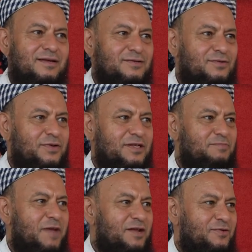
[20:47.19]
So when it's
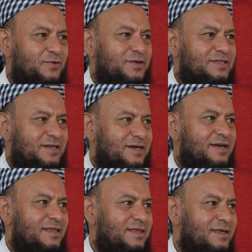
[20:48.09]
bent towards the
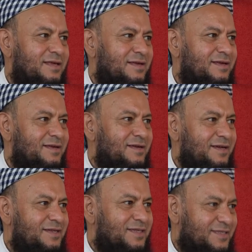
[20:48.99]
earth,
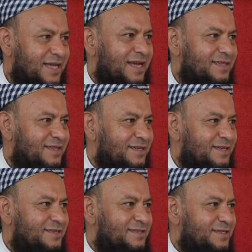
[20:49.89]
it's a sign that
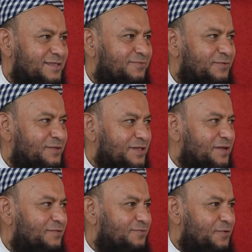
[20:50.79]
it's a fruit
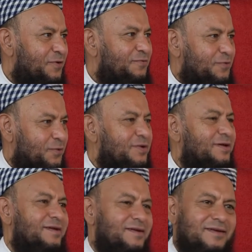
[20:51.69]
tree full of fruit.
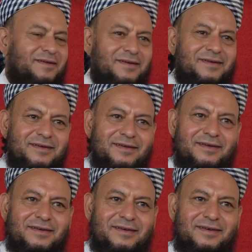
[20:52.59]

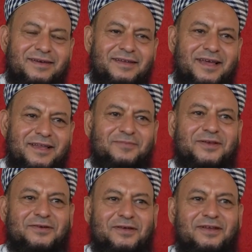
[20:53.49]
And any
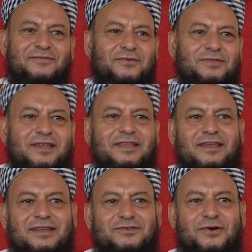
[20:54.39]
particular fruit tree
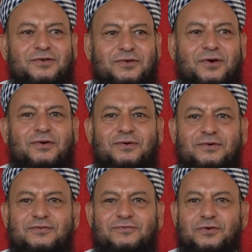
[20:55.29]
that has got
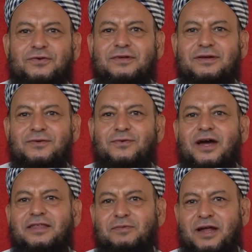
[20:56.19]
no fruit,
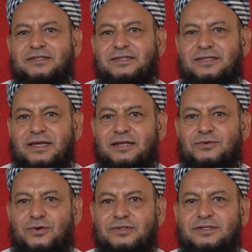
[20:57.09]
where are the branches headed
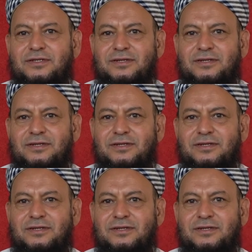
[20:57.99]
towards?